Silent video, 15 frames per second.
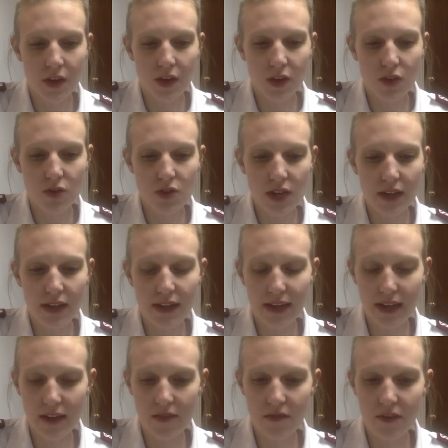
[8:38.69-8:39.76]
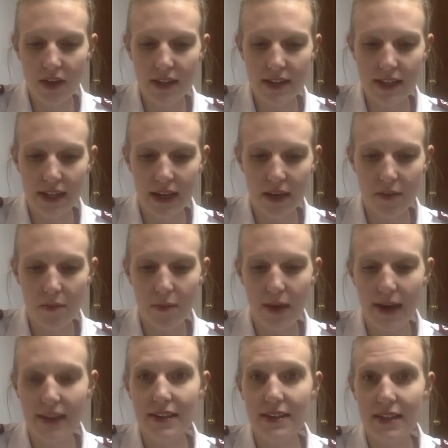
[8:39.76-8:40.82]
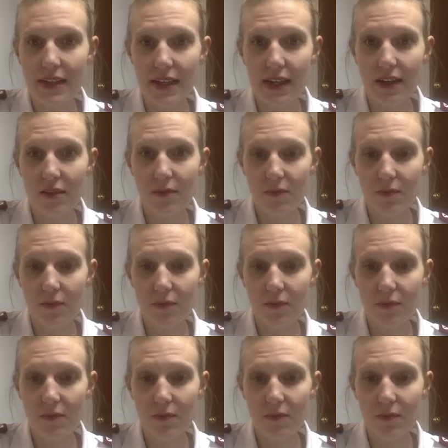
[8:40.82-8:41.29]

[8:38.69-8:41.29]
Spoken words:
You shall encamp facing it by the sea.